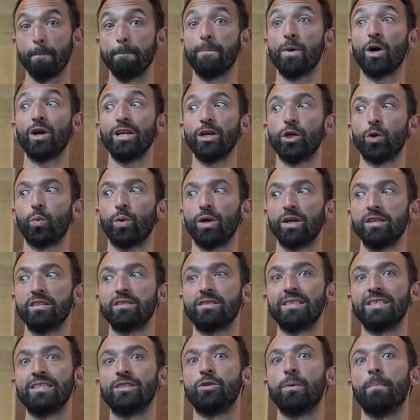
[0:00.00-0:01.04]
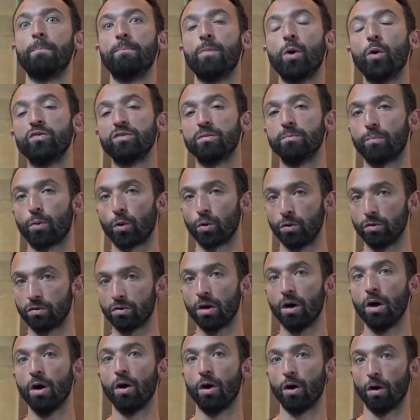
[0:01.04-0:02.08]
Body awareness is the most important
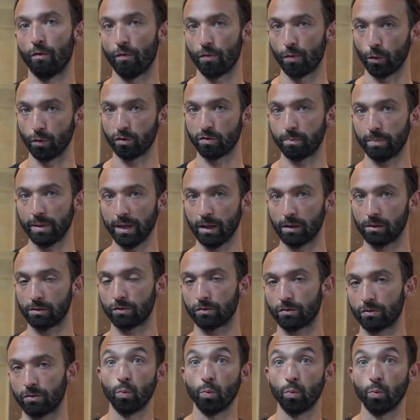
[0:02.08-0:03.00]
of those pillars,